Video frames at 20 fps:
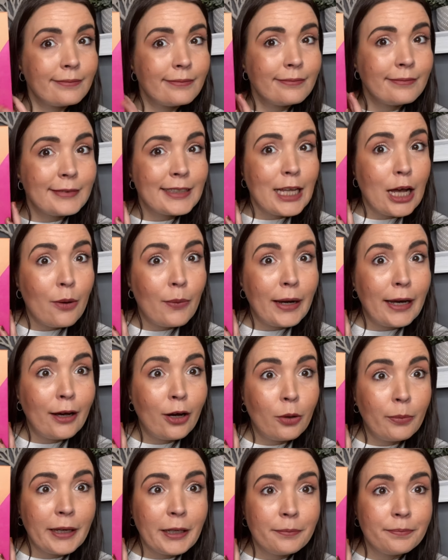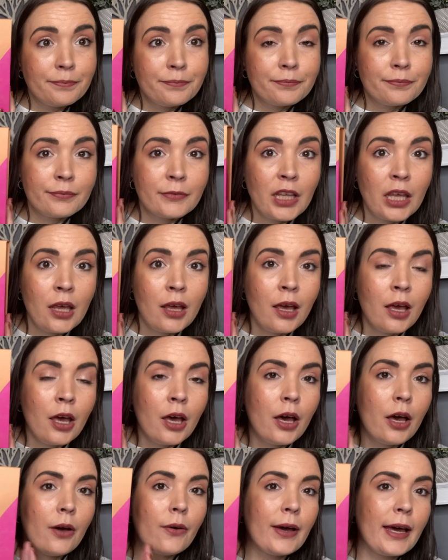it's not wet homie
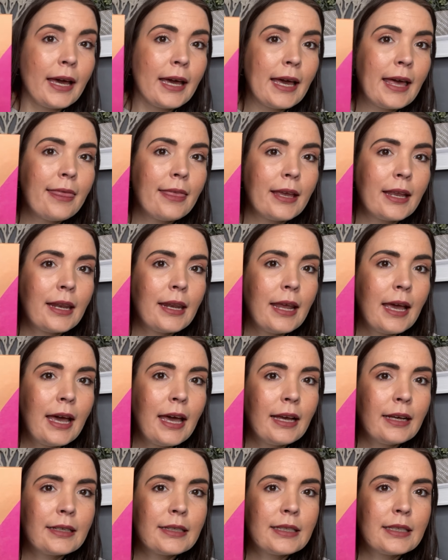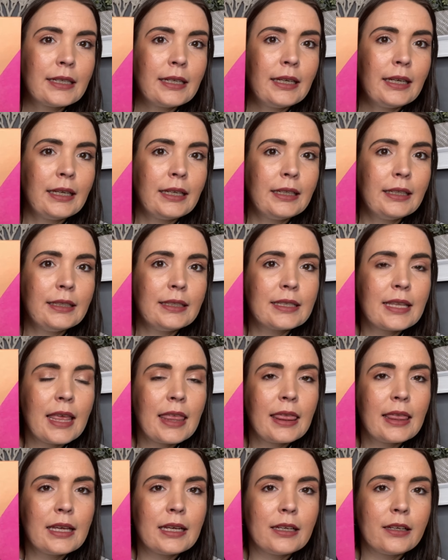okay and then next is
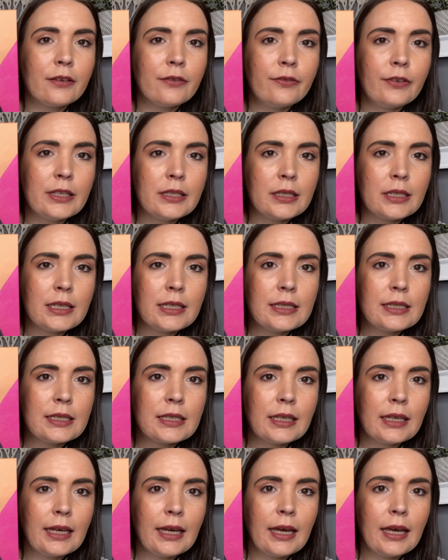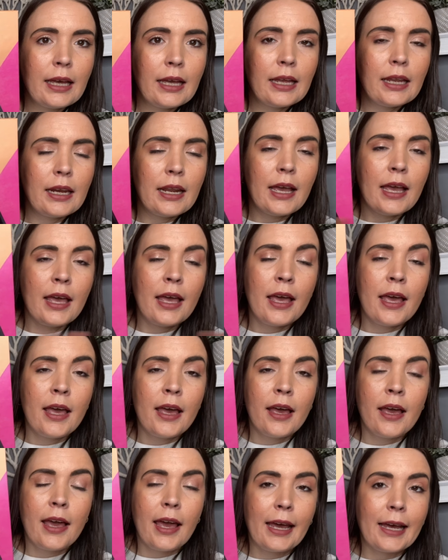the fenty skin
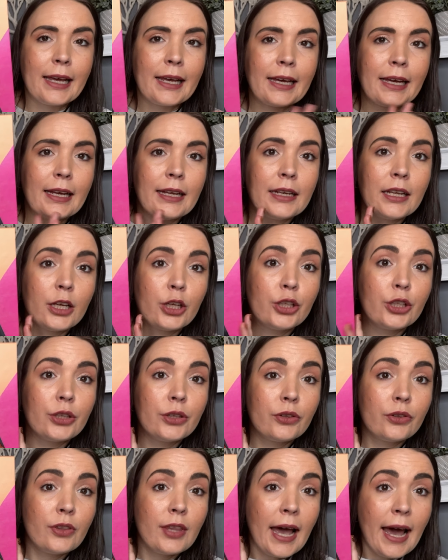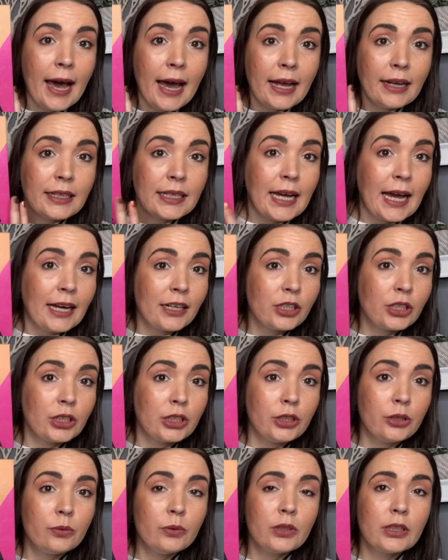and that actually
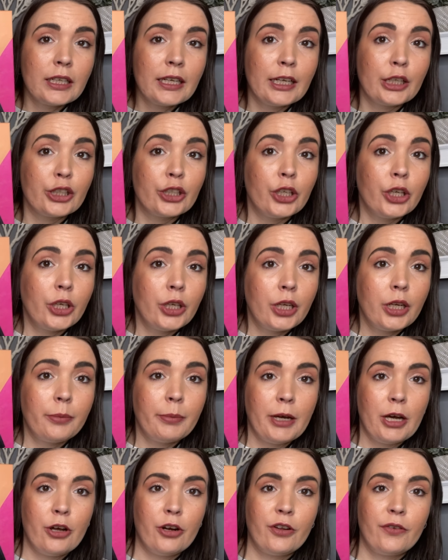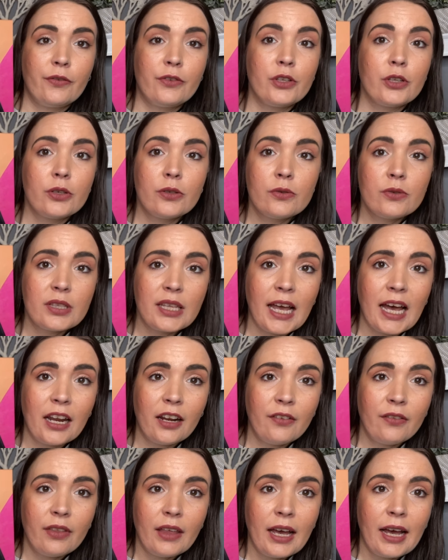you will get a good amount of use out
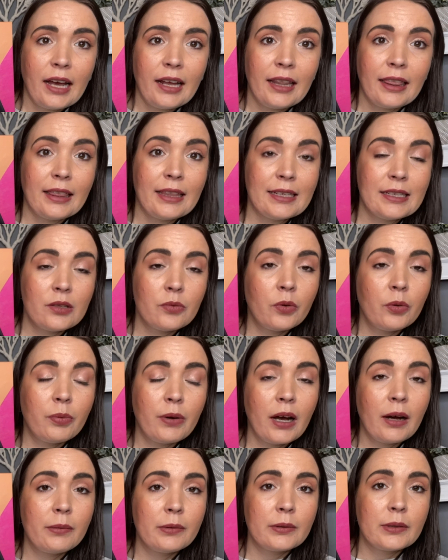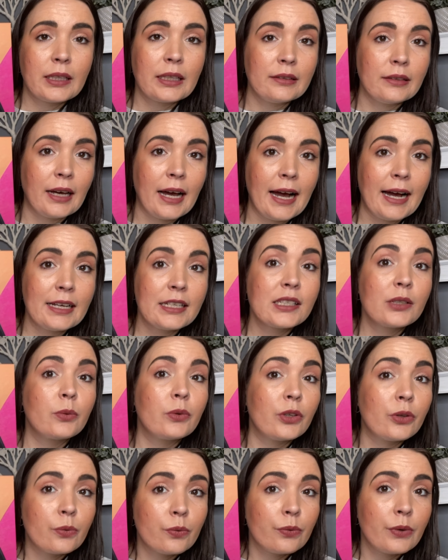of that this will probably last
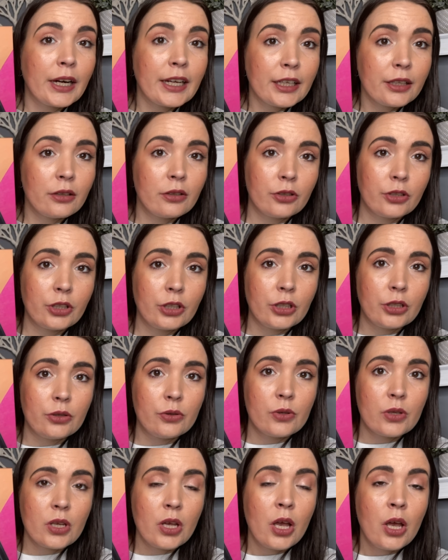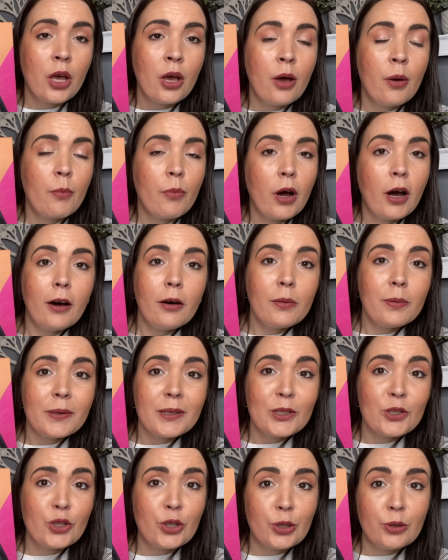with regular use probably
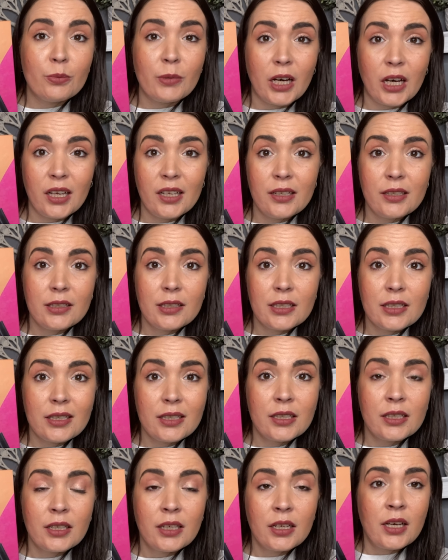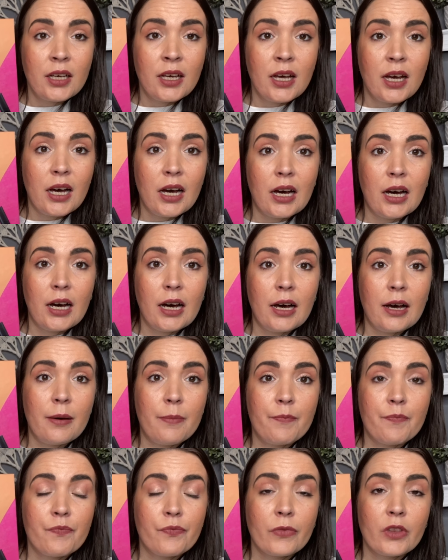two months
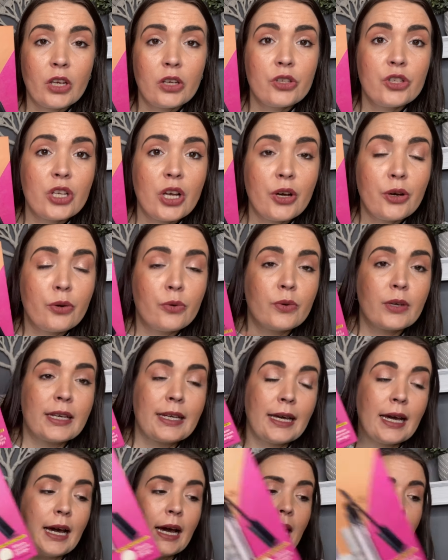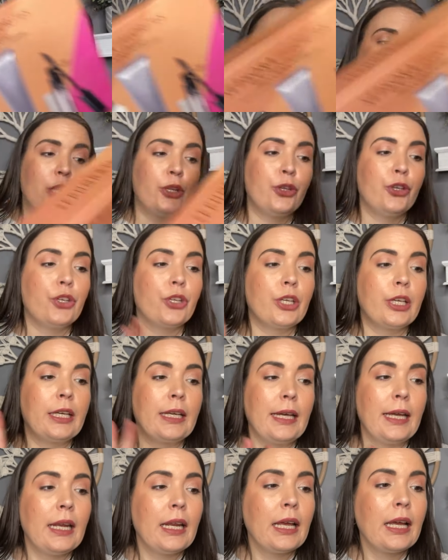um so yeah i mean you're
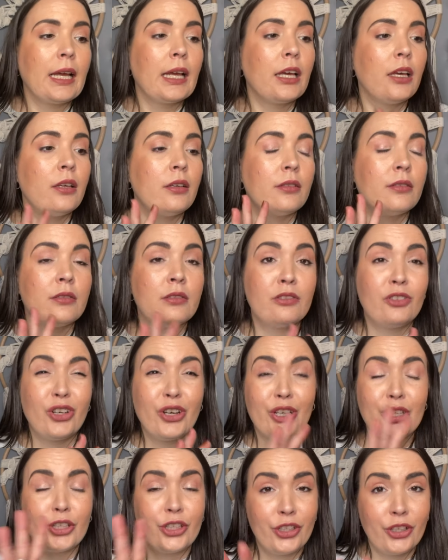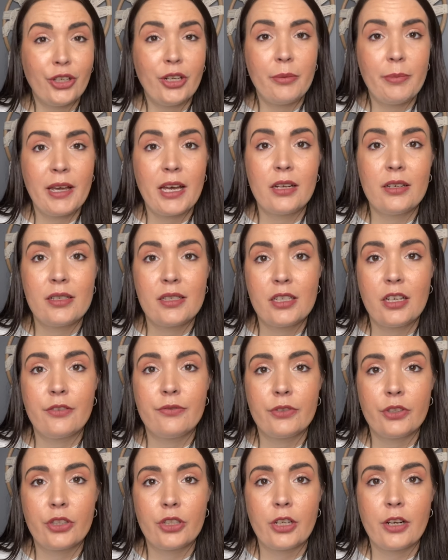getting a good amount of stuff
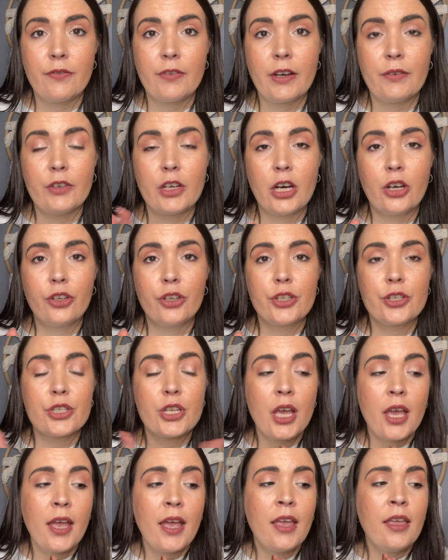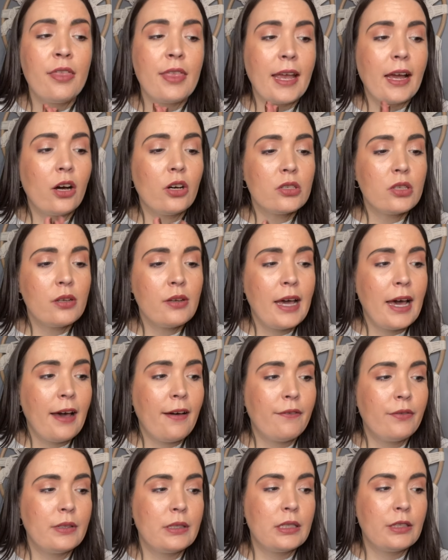for $35 they also
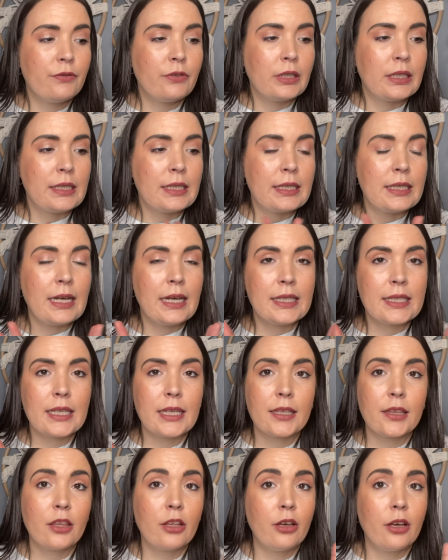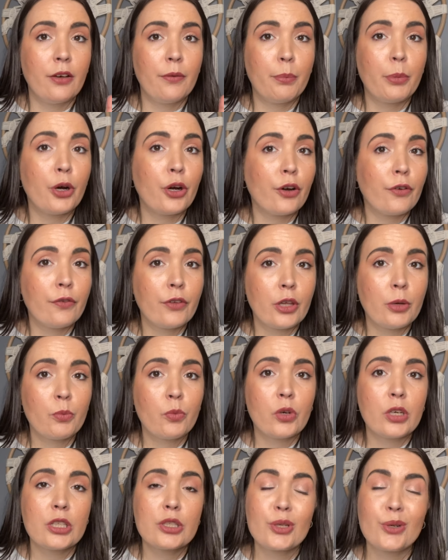have different sets like the perfume
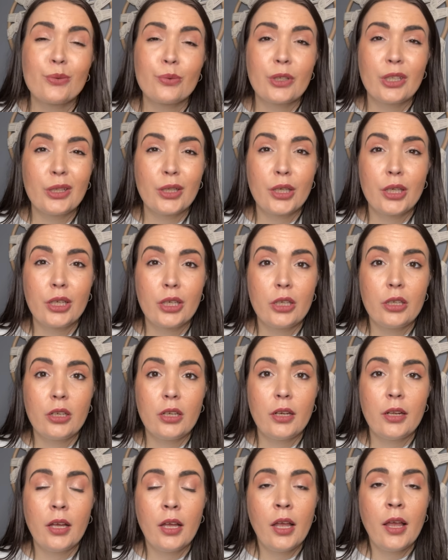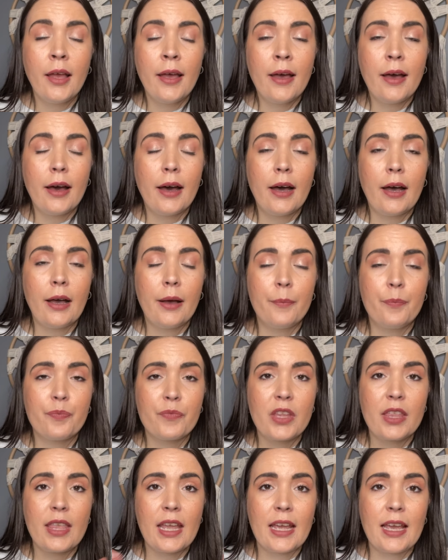ones are really good um
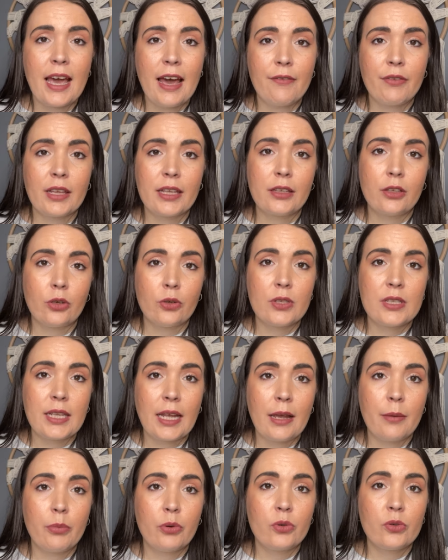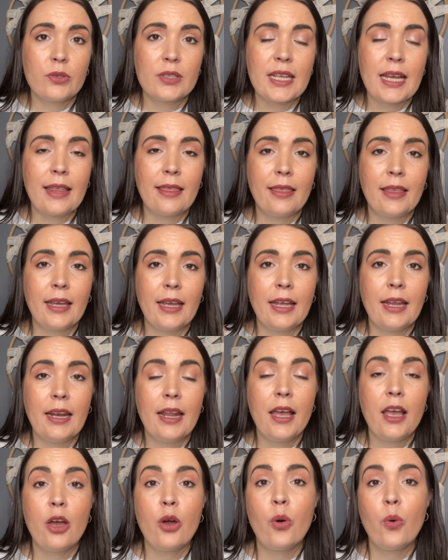they have like little samples and then
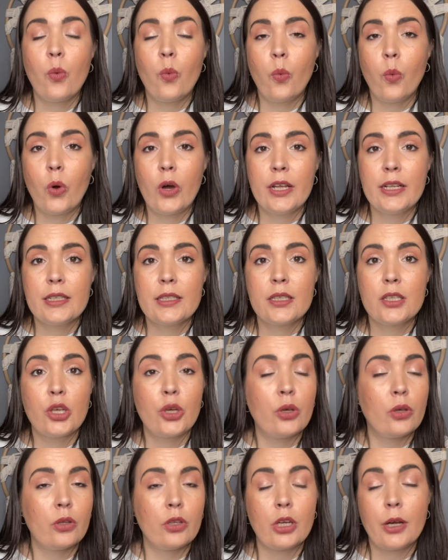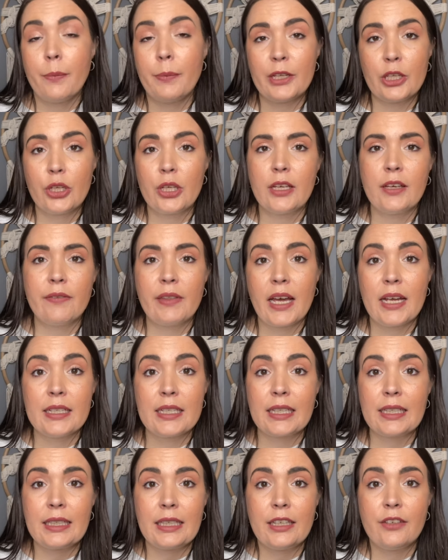once i mean you can give that as a
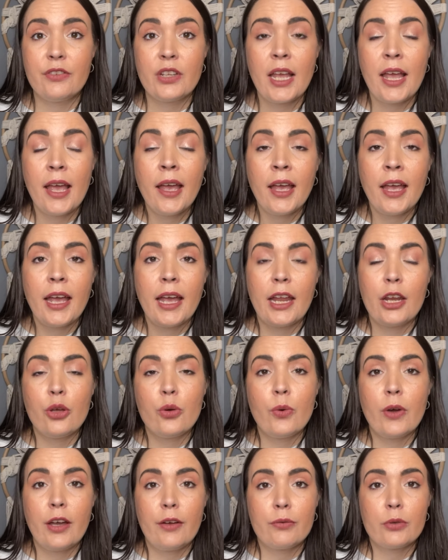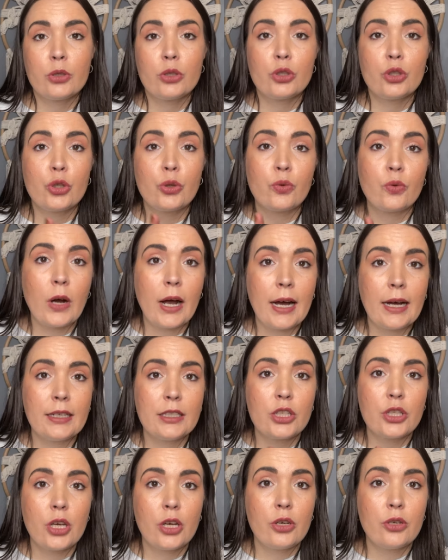gift and whoever tries
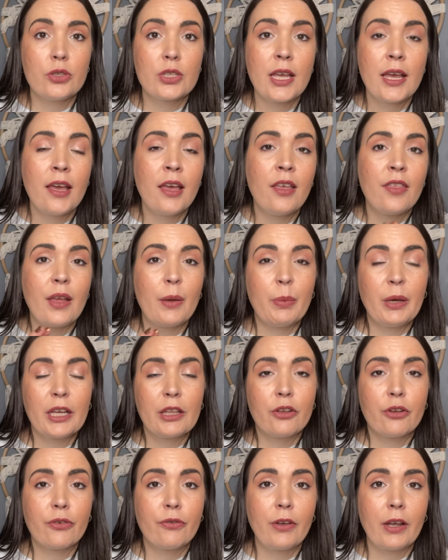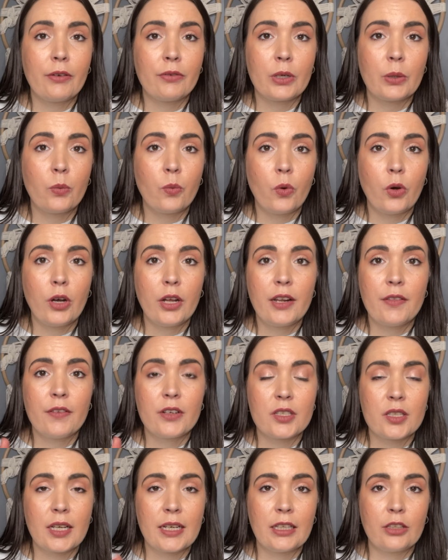those they pick their favorite one and
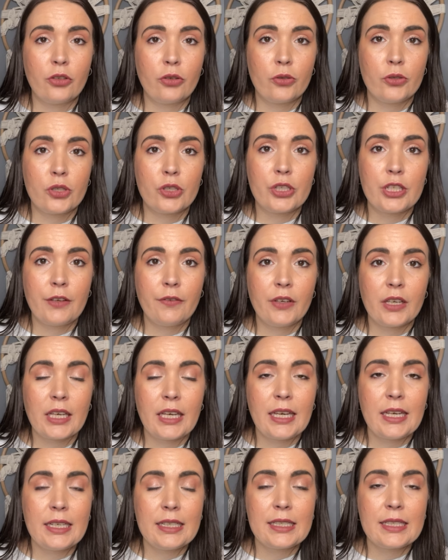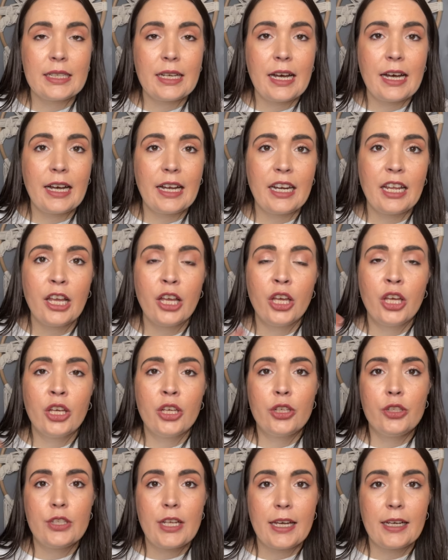there's like a little certificate inside
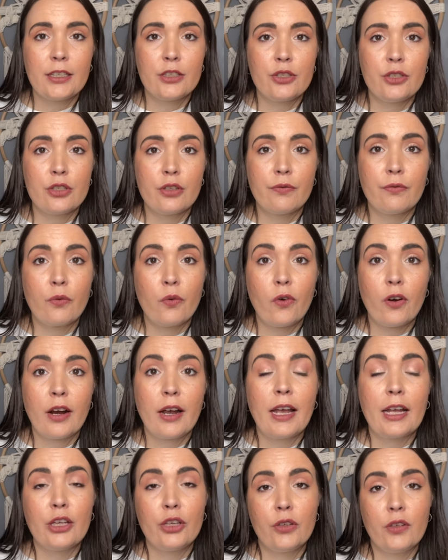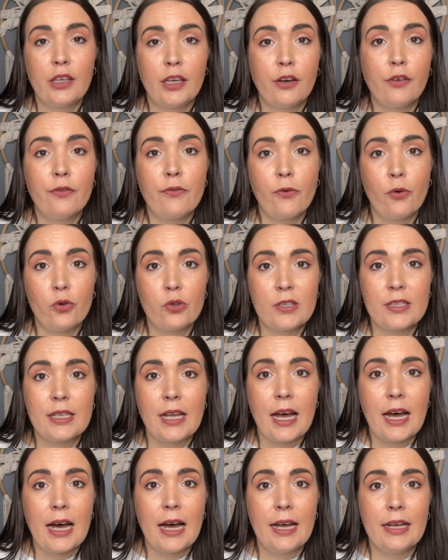you take it to Sephora and you get a full
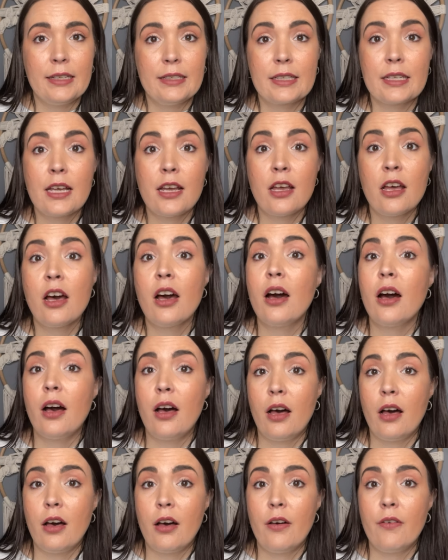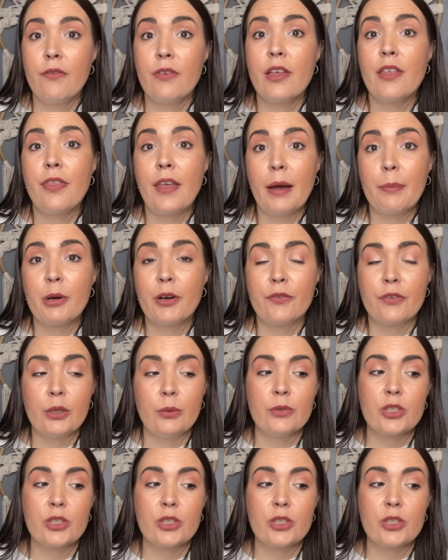size of that perfume.